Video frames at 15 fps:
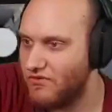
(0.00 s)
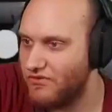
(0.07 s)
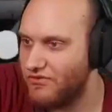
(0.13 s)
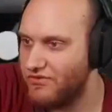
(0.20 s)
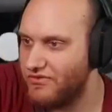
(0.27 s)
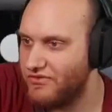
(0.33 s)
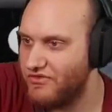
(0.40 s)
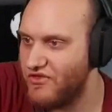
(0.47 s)

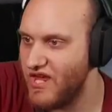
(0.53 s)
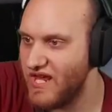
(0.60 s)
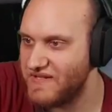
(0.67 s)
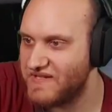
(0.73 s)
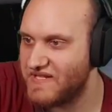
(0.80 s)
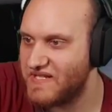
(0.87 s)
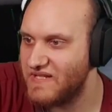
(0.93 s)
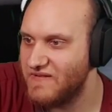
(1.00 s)

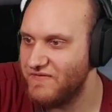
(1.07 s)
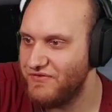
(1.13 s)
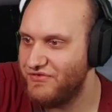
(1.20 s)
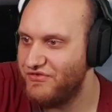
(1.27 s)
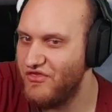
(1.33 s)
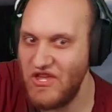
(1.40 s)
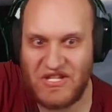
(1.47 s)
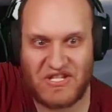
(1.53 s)
this
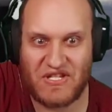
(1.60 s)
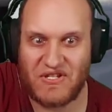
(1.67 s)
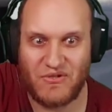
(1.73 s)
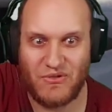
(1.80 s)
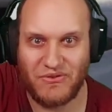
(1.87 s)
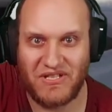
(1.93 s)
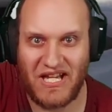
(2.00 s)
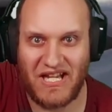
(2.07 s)
isn't
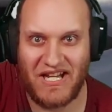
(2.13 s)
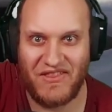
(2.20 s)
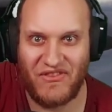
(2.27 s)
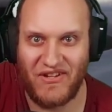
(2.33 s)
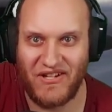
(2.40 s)
holding anything.